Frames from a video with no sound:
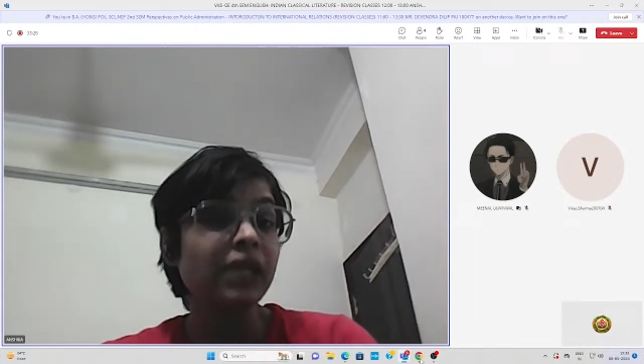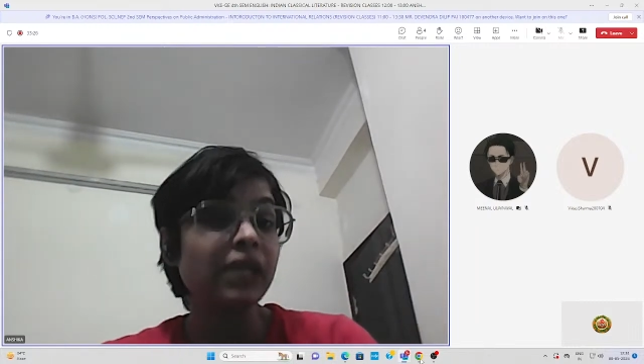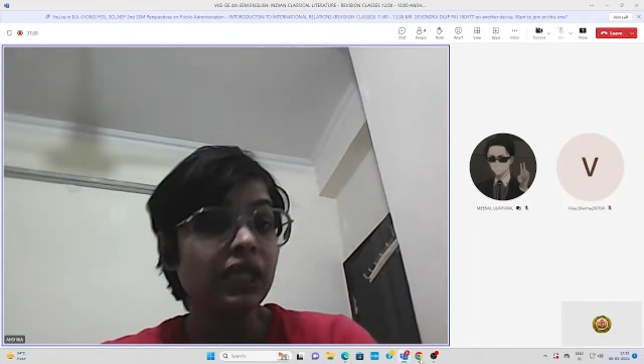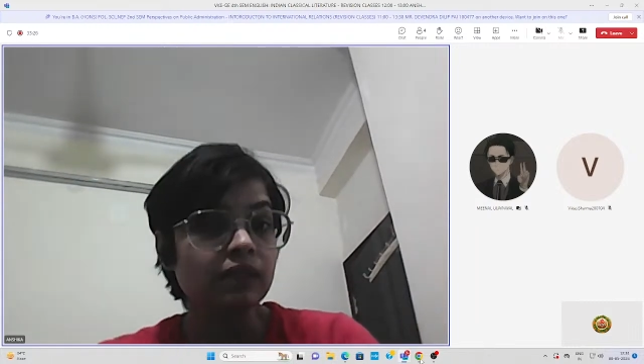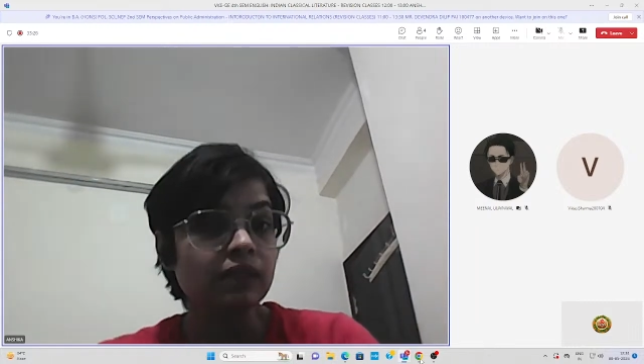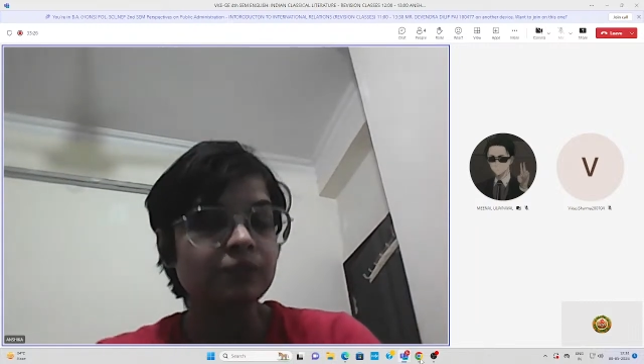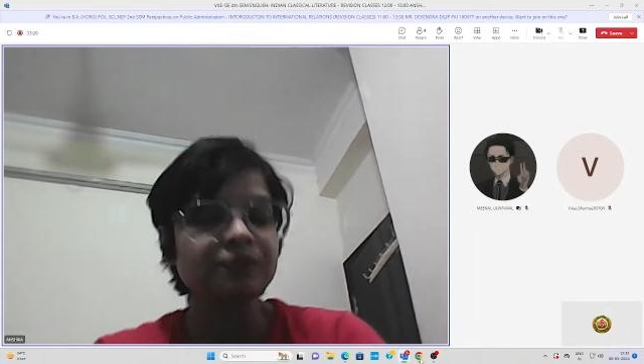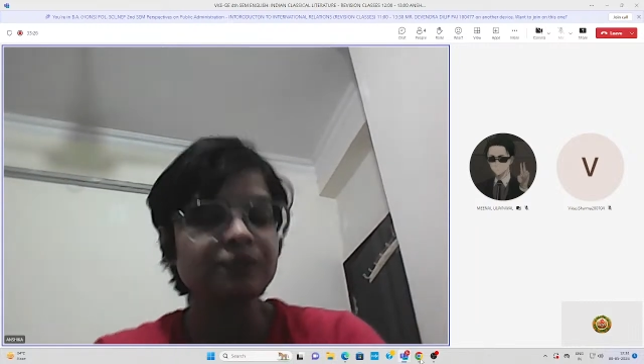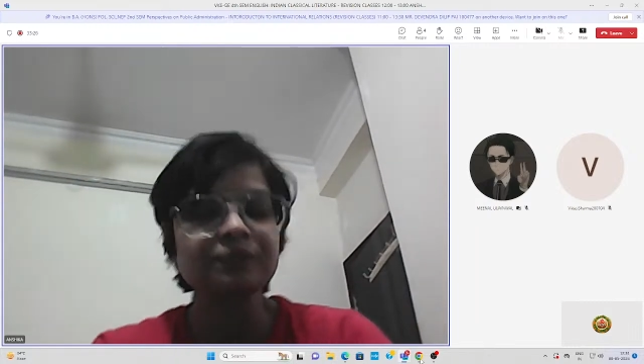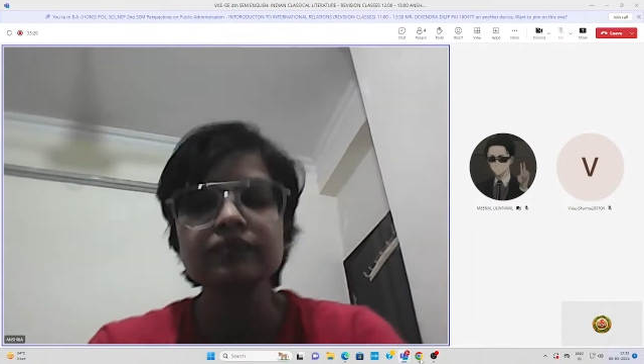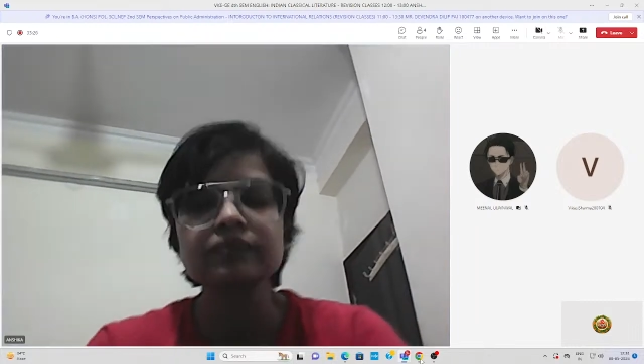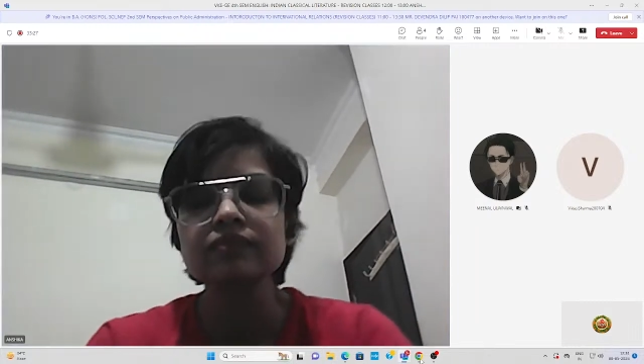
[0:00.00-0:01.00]
be.
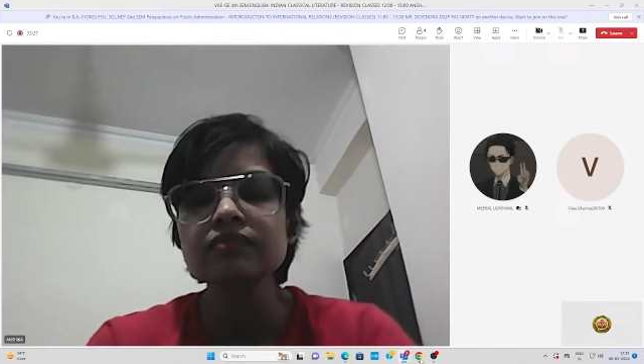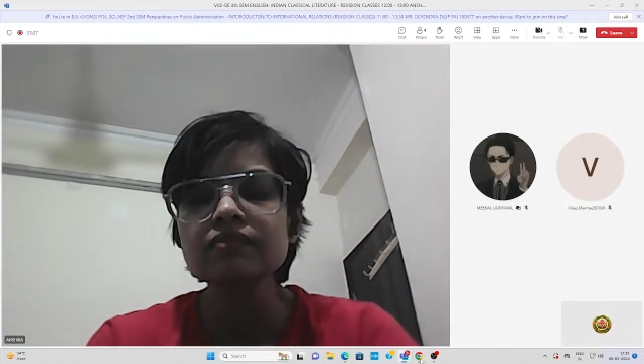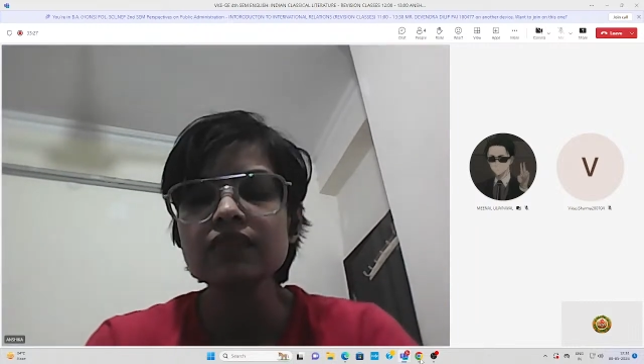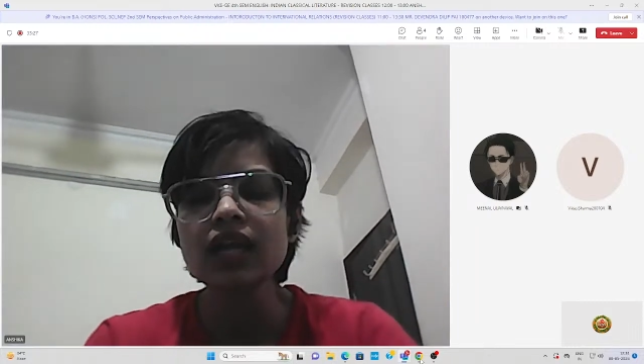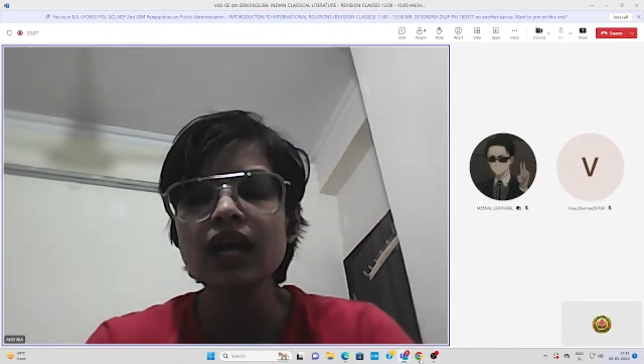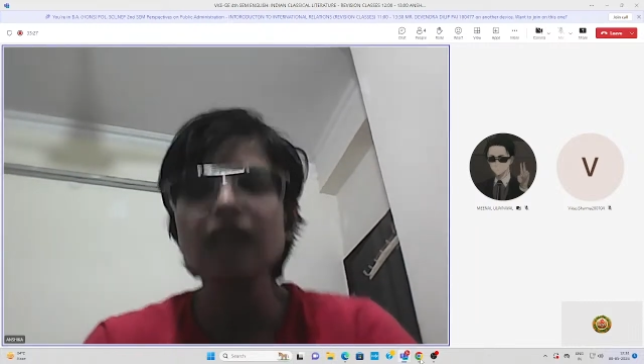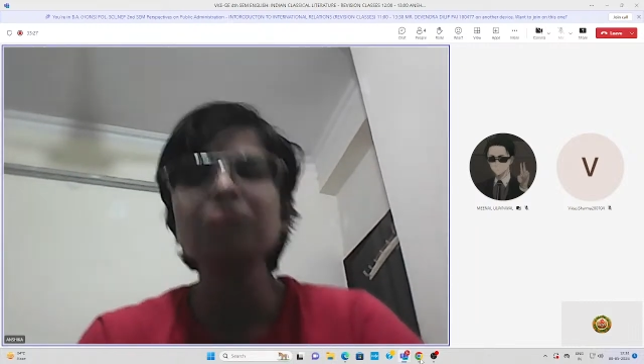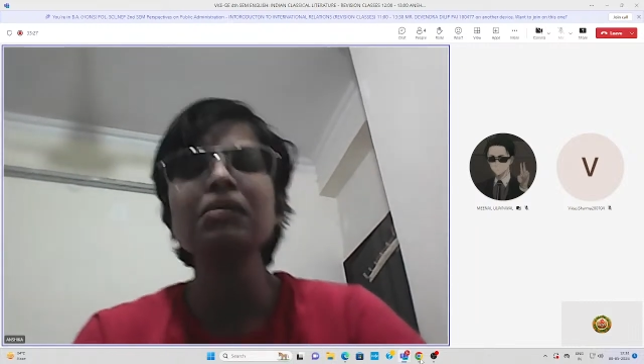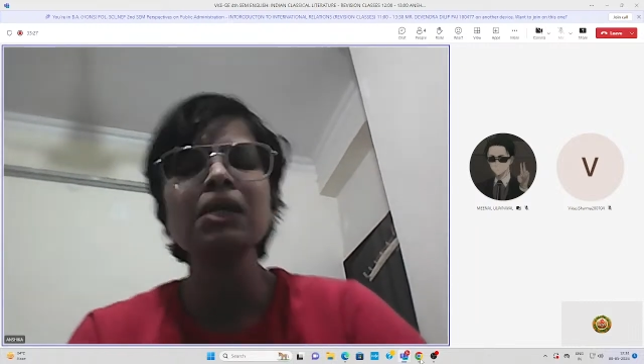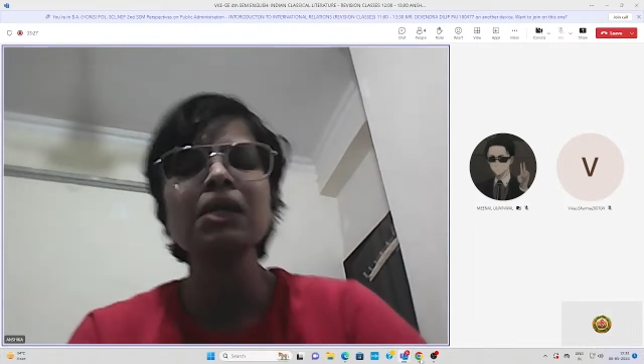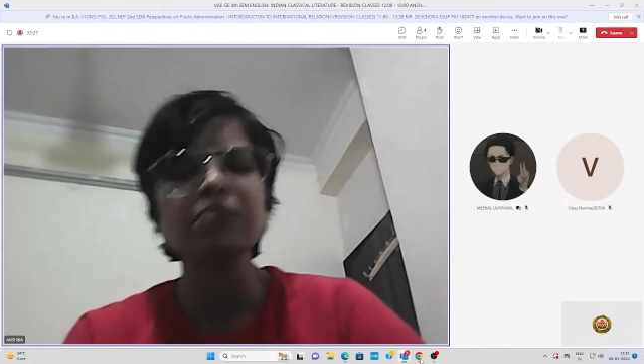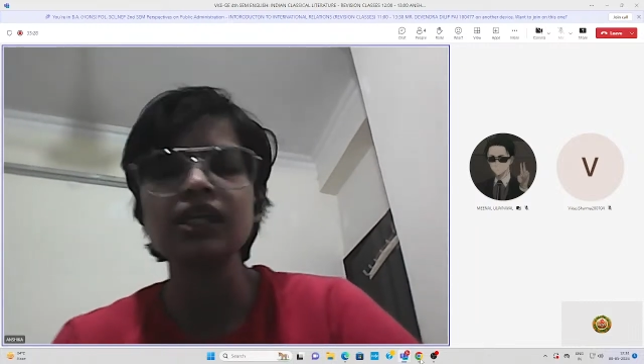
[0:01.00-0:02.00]
And
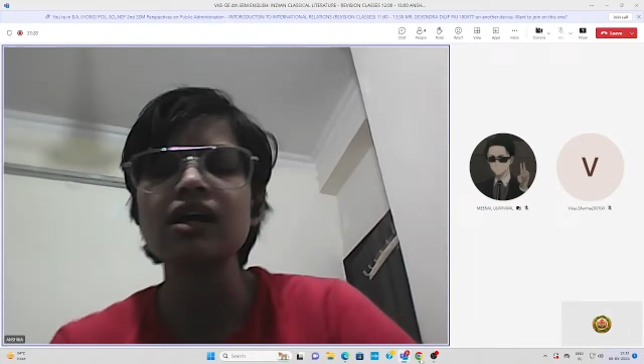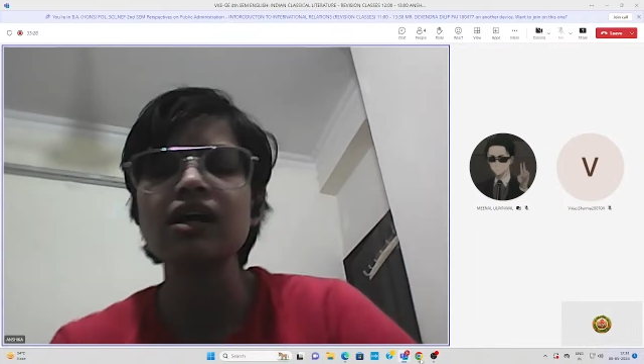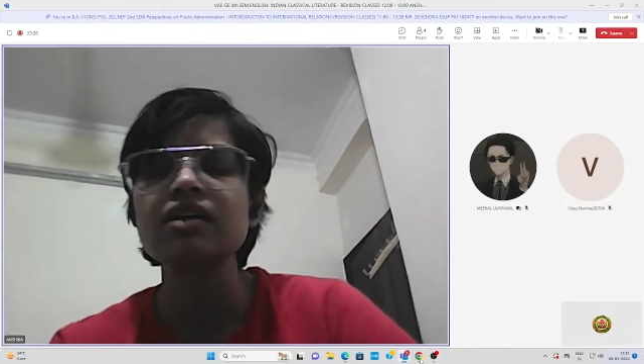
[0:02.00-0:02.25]
maybe the